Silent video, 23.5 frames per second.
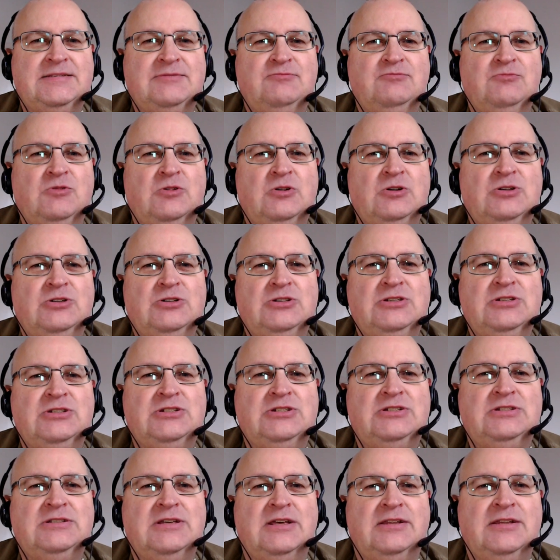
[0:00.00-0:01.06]
was
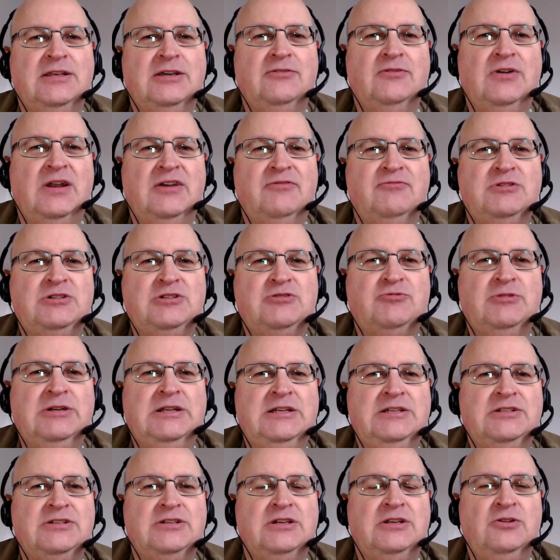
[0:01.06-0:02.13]
nothing when it was
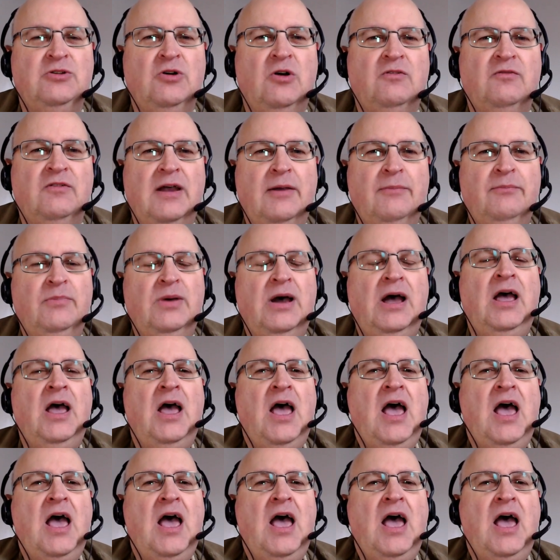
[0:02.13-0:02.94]
released in November,